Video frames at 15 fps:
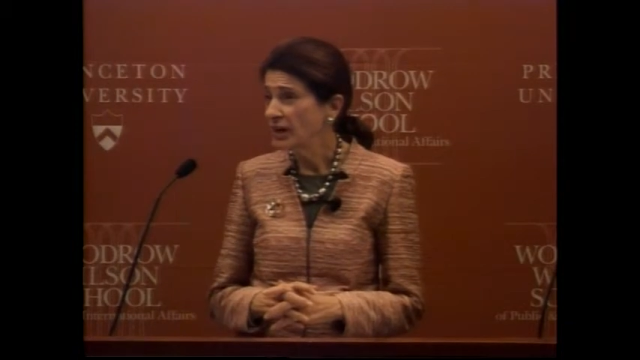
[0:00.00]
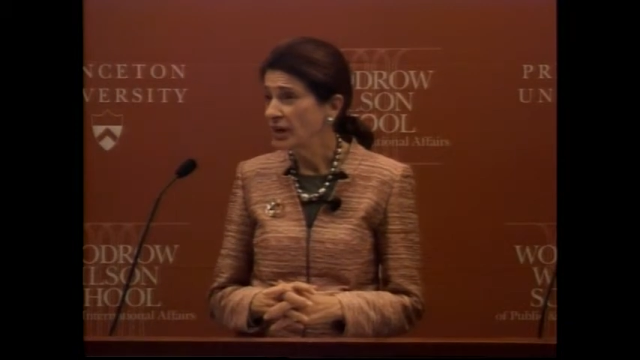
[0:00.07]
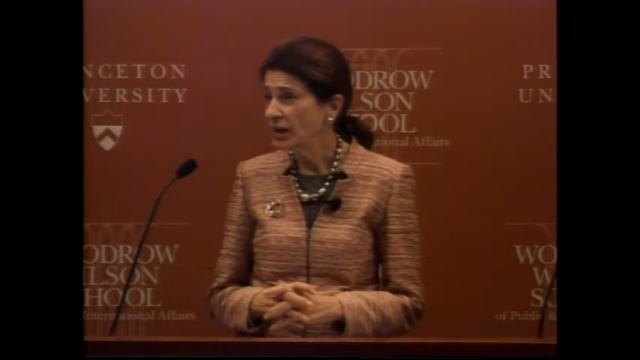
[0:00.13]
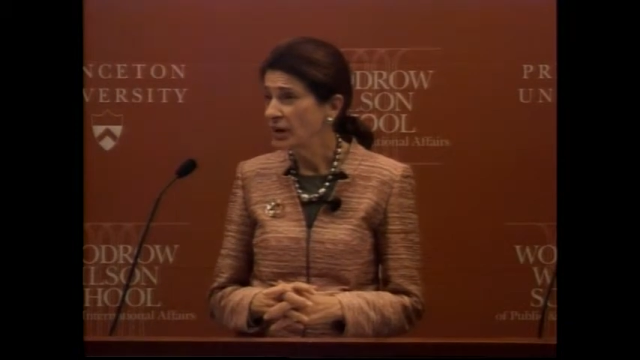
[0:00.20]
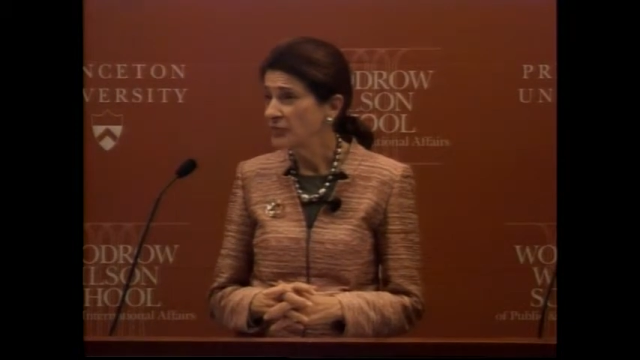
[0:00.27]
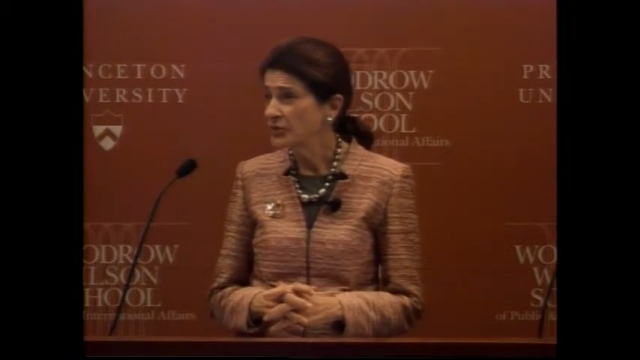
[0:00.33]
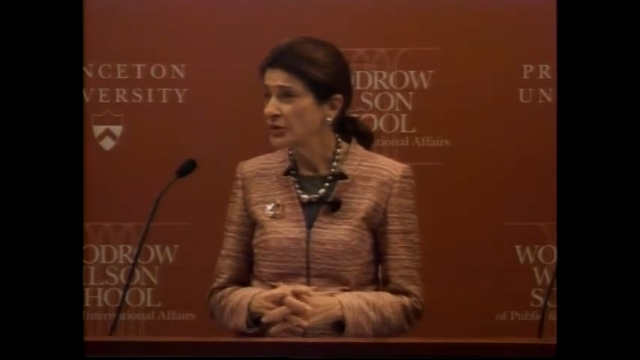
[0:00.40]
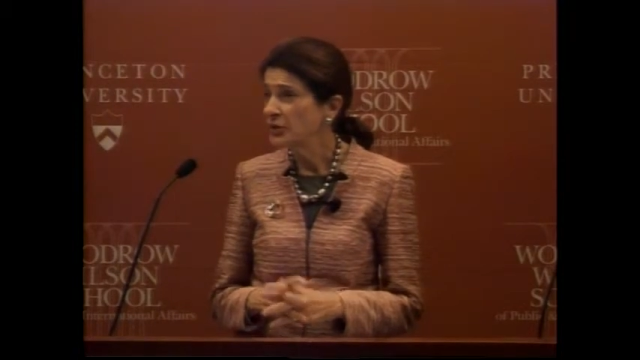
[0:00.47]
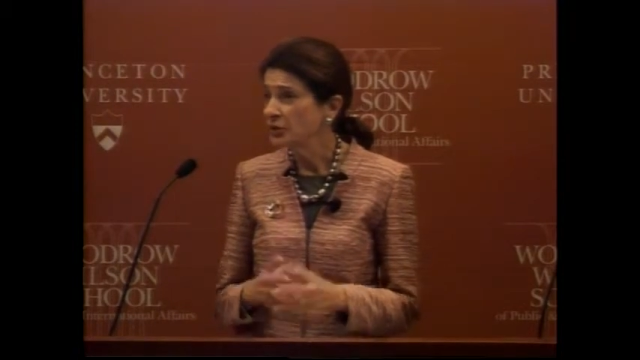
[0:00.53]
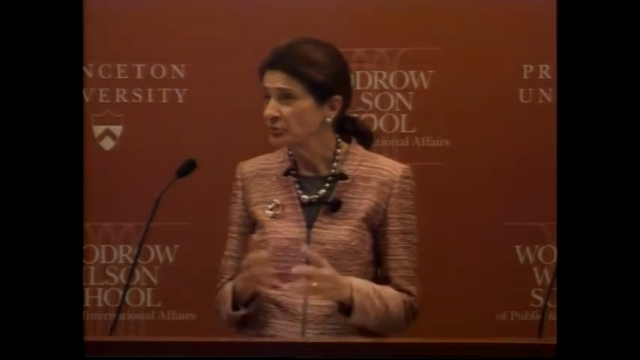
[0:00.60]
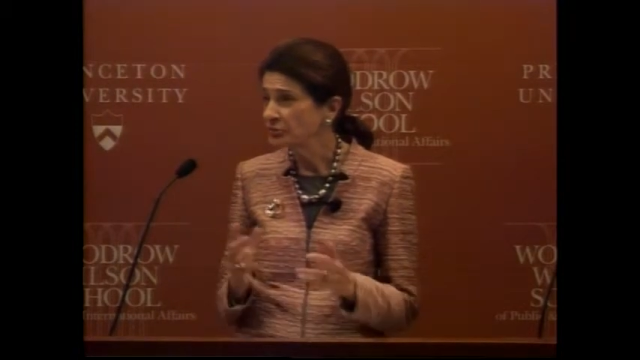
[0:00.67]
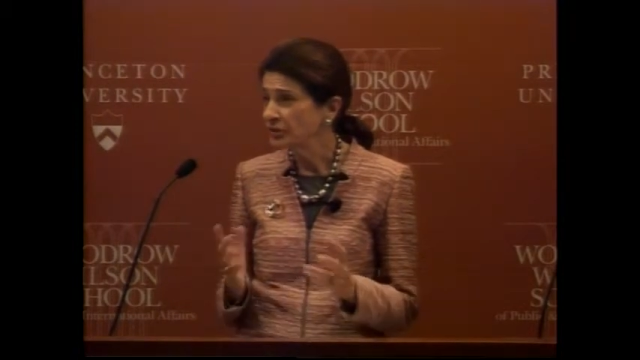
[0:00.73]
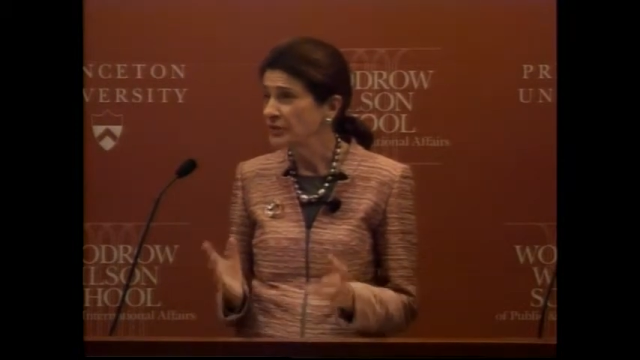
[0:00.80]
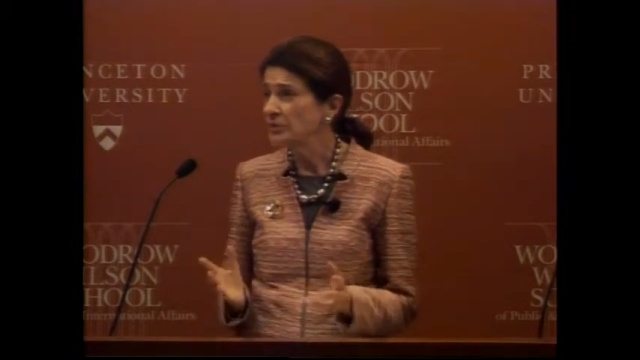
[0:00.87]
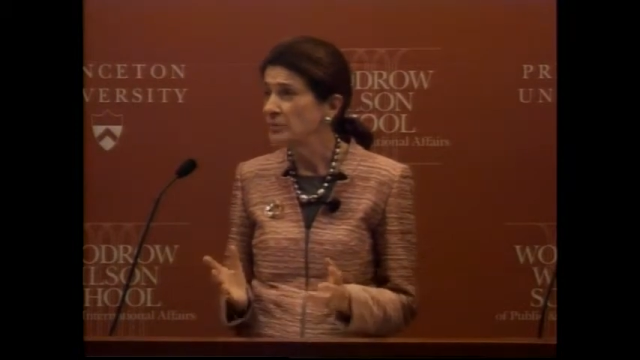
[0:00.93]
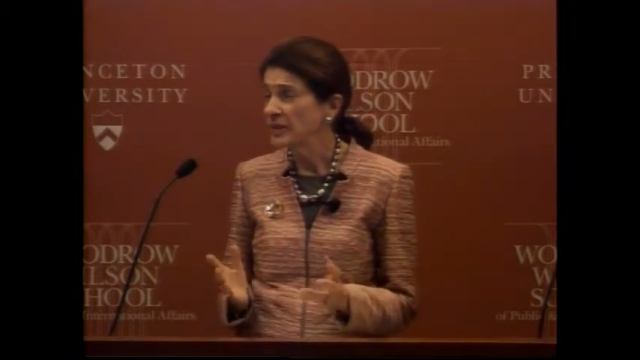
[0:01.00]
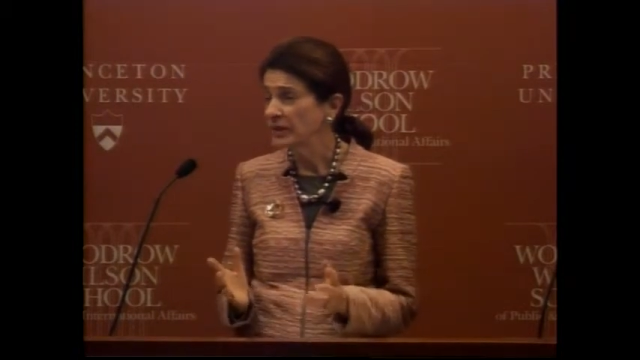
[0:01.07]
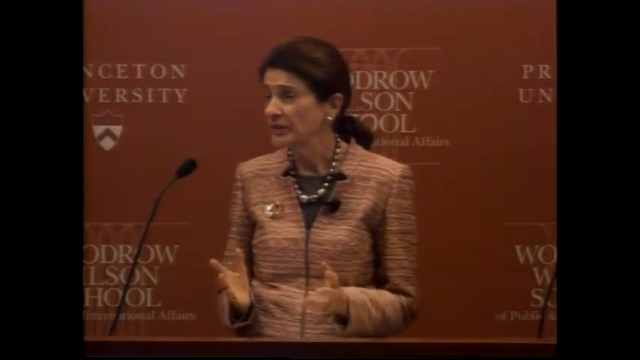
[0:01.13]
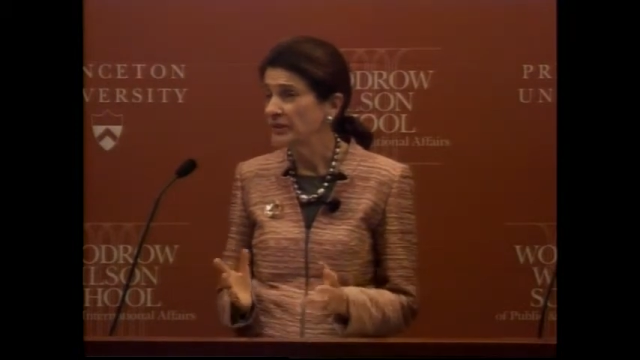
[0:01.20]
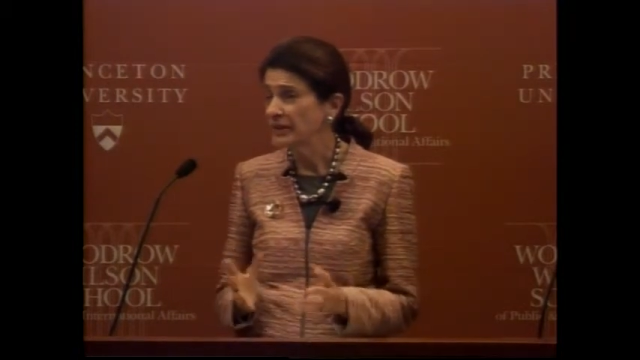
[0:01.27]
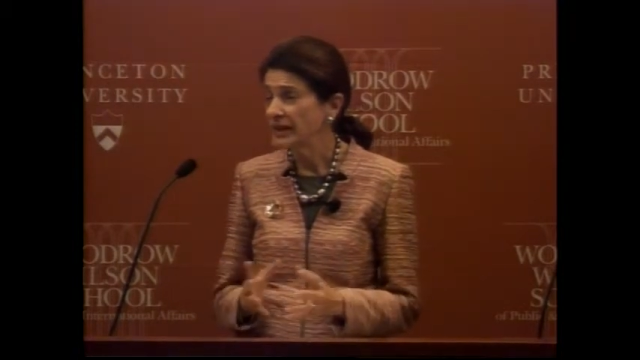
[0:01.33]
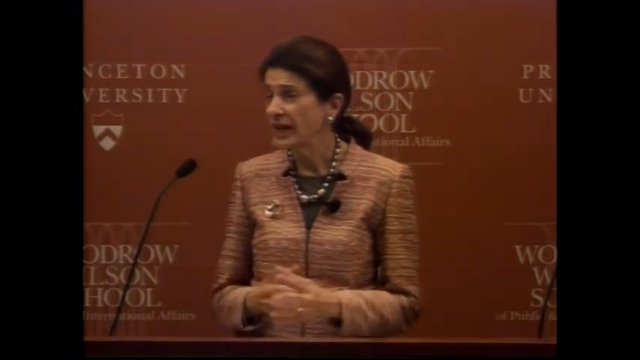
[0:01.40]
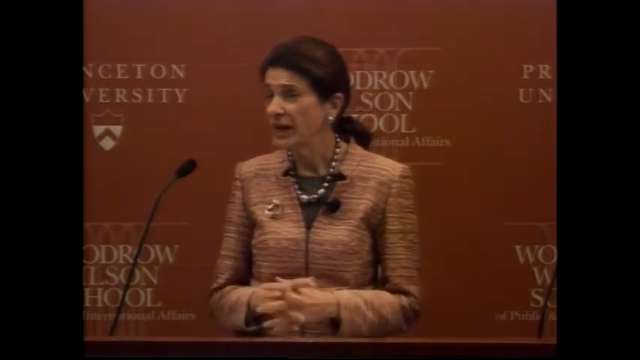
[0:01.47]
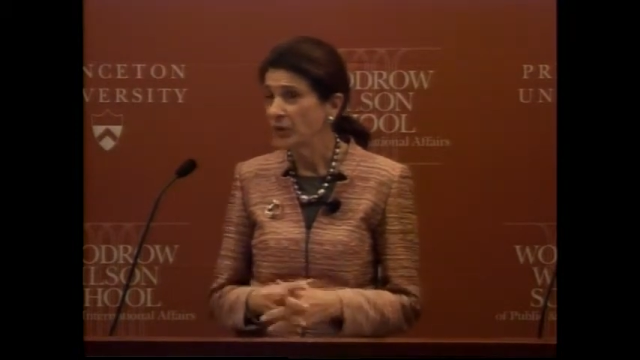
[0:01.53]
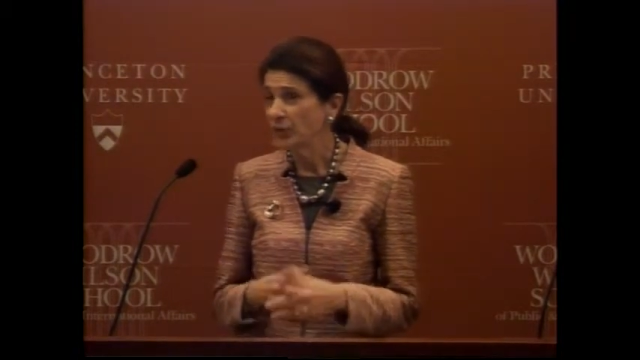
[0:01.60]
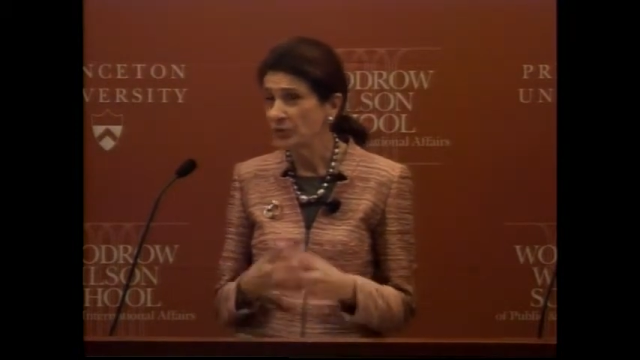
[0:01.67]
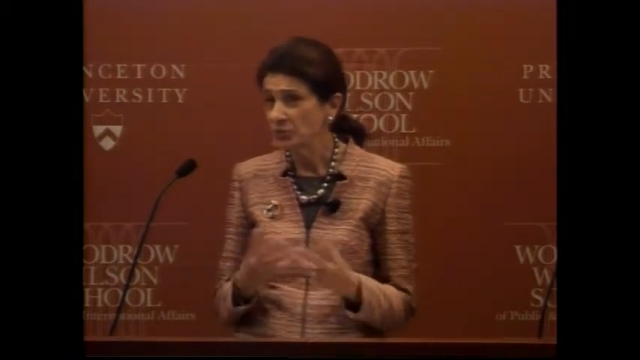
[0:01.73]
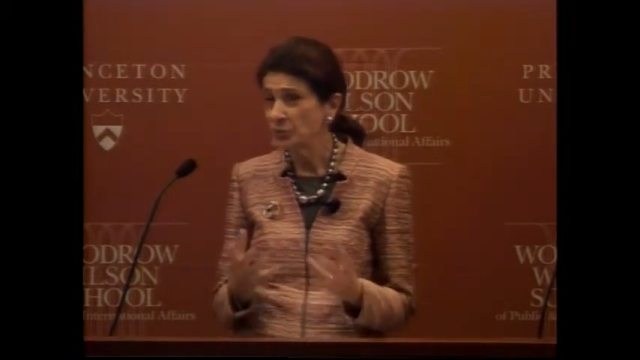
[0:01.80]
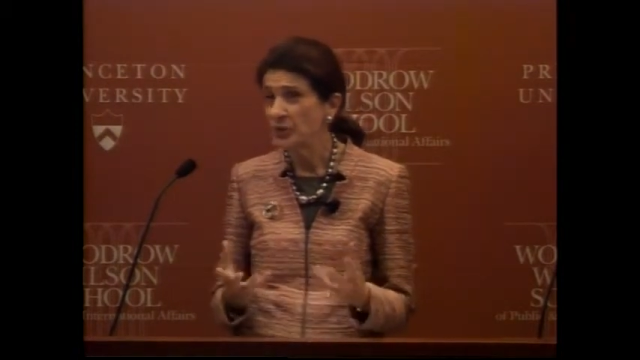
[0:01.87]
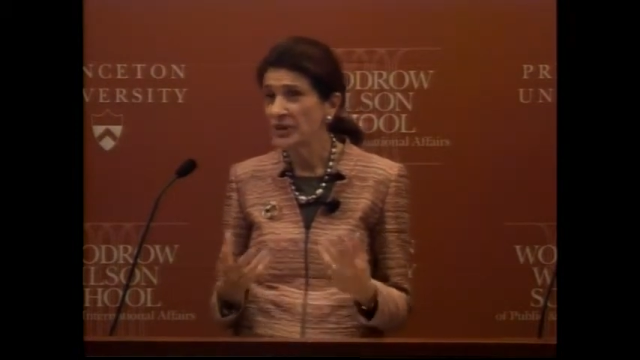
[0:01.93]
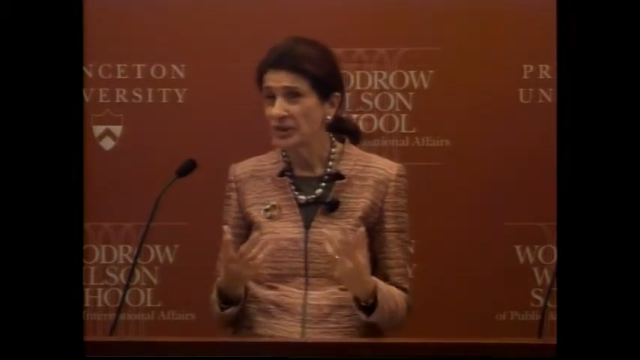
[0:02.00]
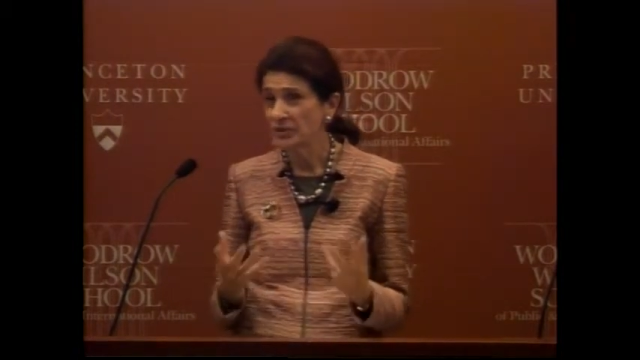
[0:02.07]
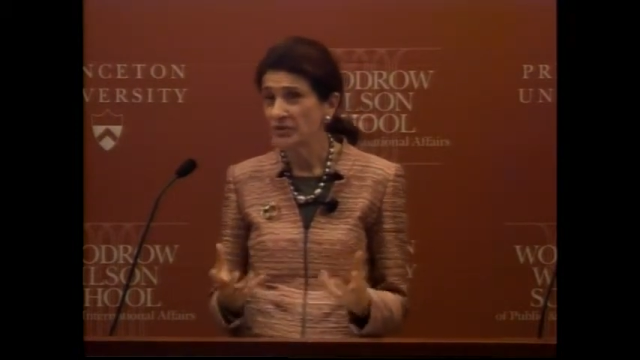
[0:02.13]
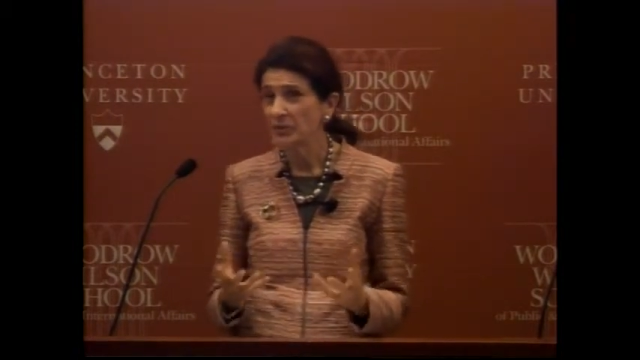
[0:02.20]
of, you know, fundamentally, how as we as